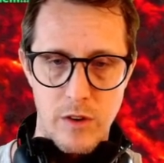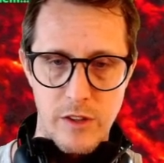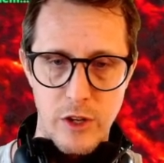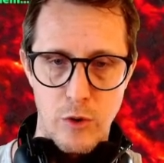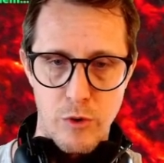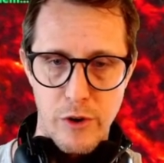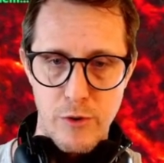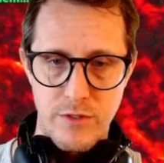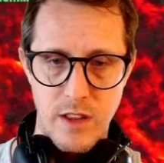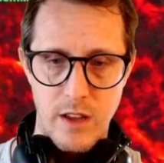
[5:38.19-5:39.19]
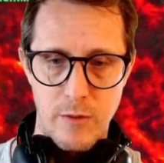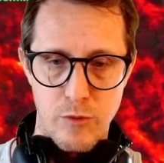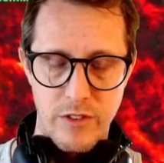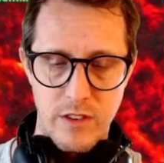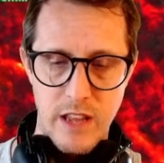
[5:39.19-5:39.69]
you know, reduce
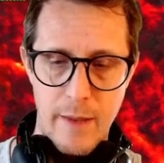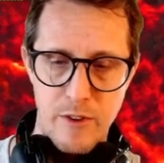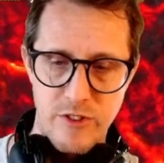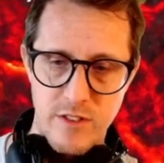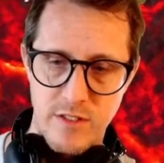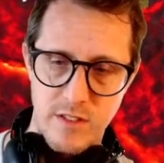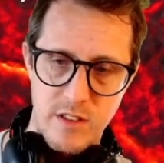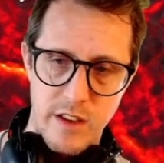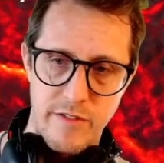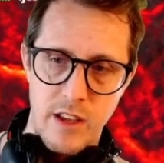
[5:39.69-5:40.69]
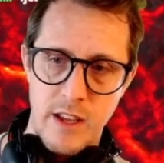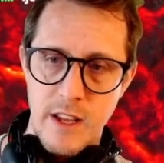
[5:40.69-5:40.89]
damages and stuff.